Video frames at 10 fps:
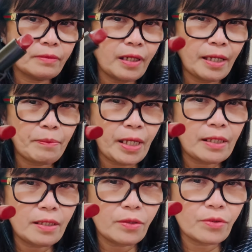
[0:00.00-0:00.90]
I
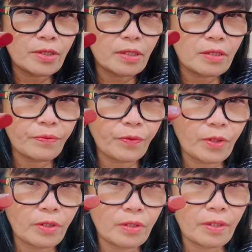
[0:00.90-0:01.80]
mainly used this
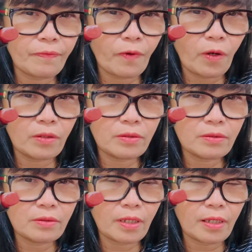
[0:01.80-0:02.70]
for the fall
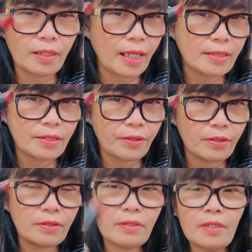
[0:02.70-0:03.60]
last
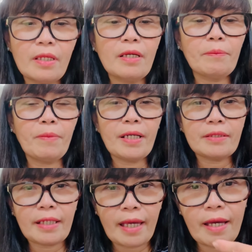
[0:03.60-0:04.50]
year. But
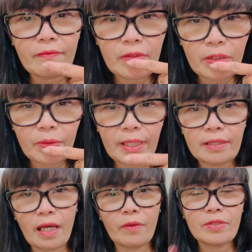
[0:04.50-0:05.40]
I have it on right
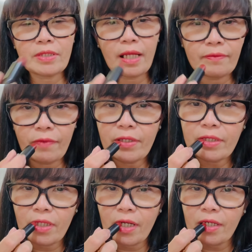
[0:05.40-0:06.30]
now. It's not very
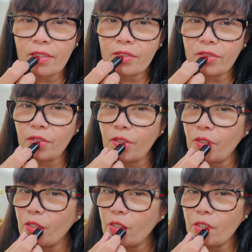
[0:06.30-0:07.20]
dark. So
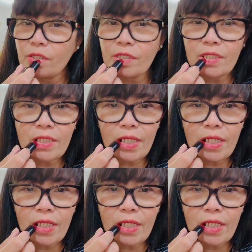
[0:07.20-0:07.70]
you just